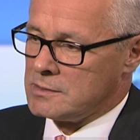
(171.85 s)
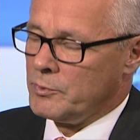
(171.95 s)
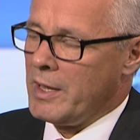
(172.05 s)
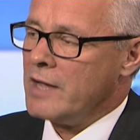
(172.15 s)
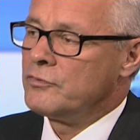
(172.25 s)
We
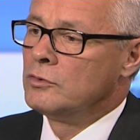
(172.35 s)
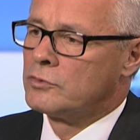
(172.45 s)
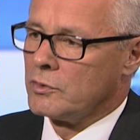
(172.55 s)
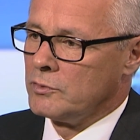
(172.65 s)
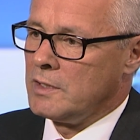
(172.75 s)
have to
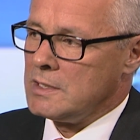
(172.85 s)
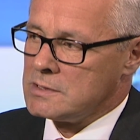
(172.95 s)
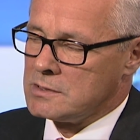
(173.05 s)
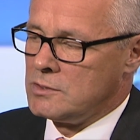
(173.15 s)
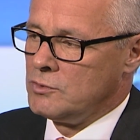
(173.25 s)
grow
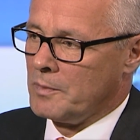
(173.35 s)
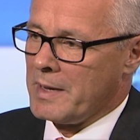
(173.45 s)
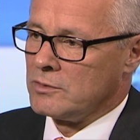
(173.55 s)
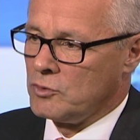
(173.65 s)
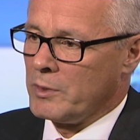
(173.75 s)
this to
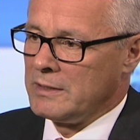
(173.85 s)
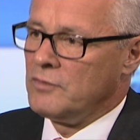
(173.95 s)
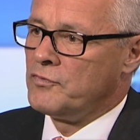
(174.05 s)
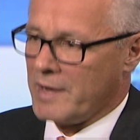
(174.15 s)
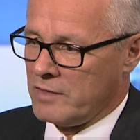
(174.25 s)
about
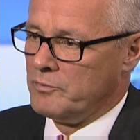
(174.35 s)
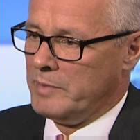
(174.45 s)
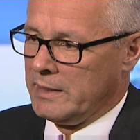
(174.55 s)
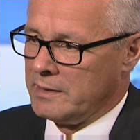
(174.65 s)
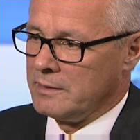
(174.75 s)
25
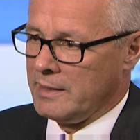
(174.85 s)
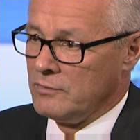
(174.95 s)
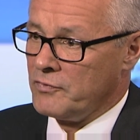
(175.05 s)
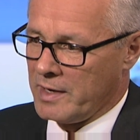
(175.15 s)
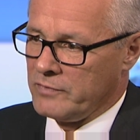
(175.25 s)
billion in
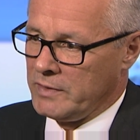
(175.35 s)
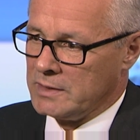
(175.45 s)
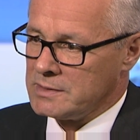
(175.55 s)
5 years.